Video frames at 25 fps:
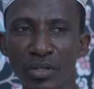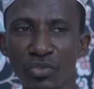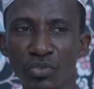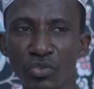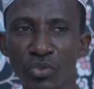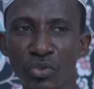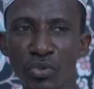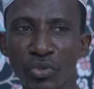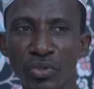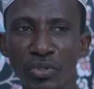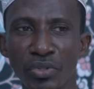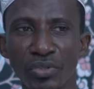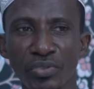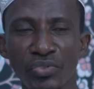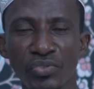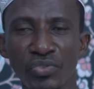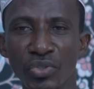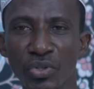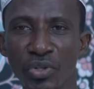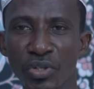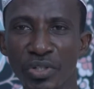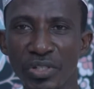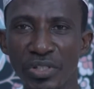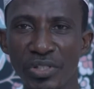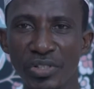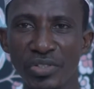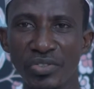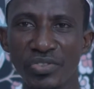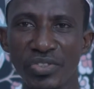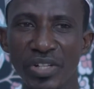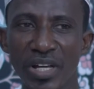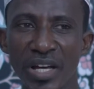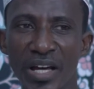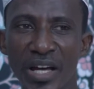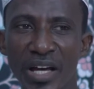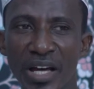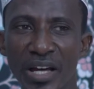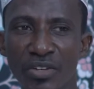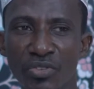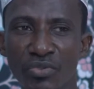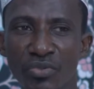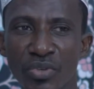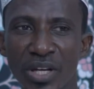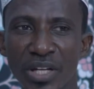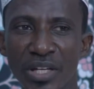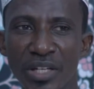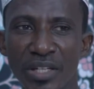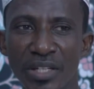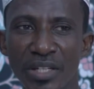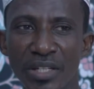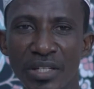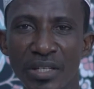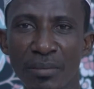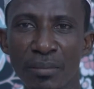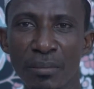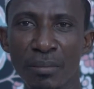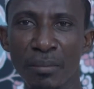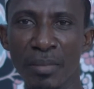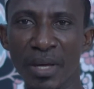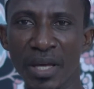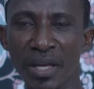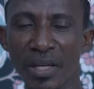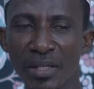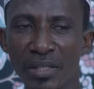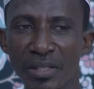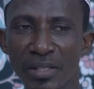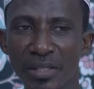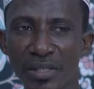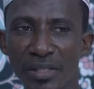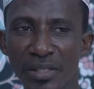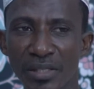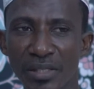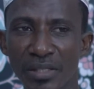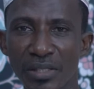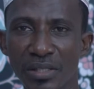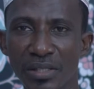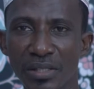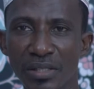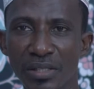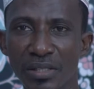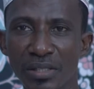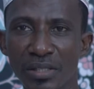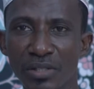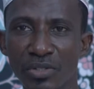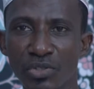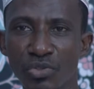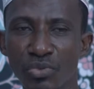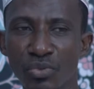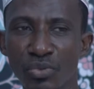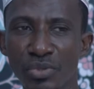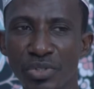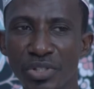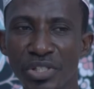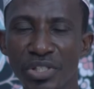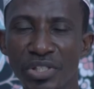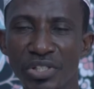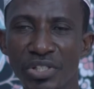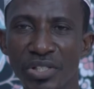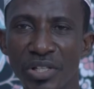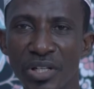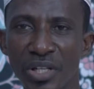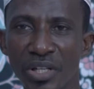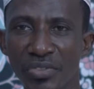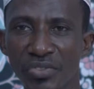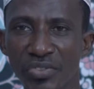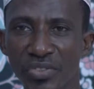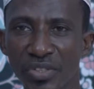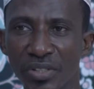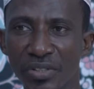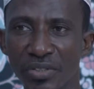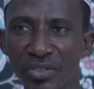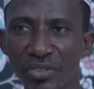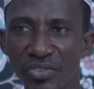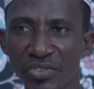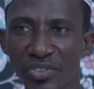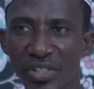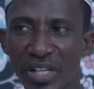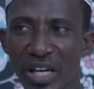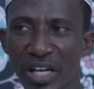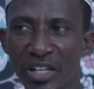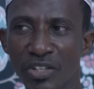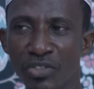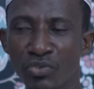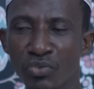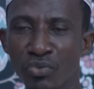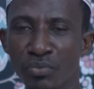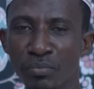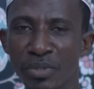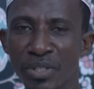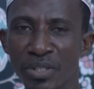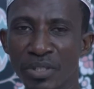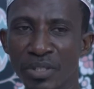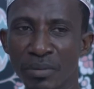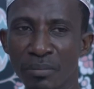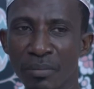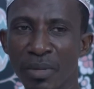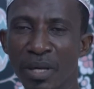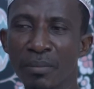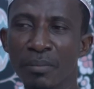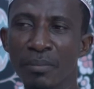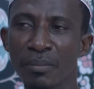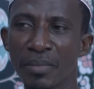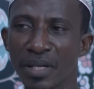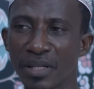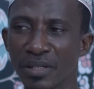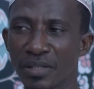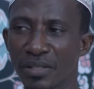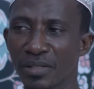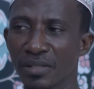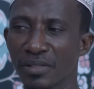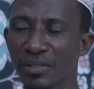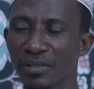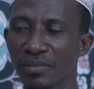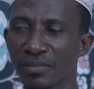So stories are actually meant to teach lessons and to be remembered.